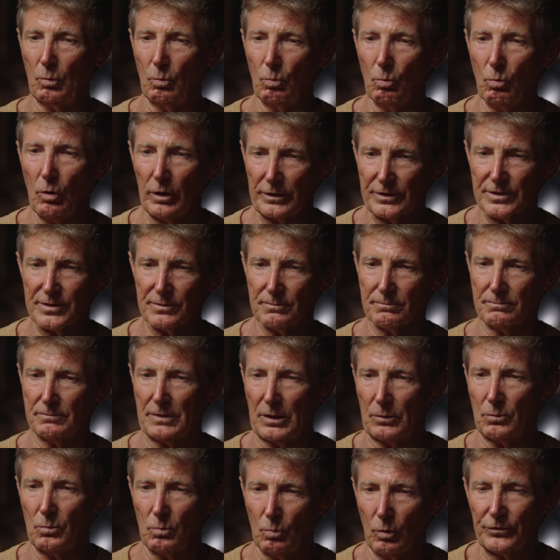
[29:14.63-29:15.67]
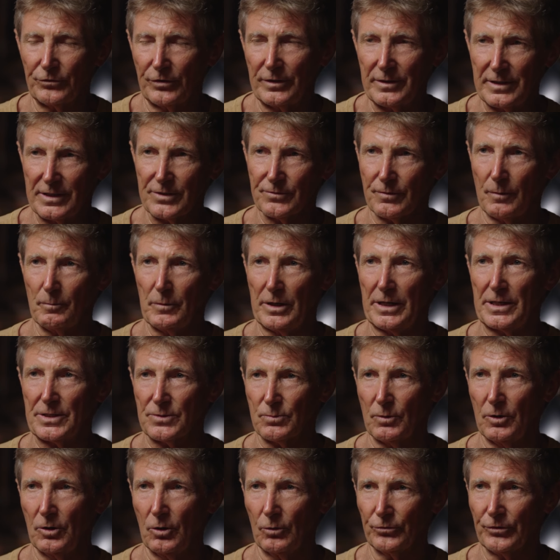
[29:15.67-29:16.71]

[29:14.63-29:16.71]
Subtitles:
what's in this for me as well.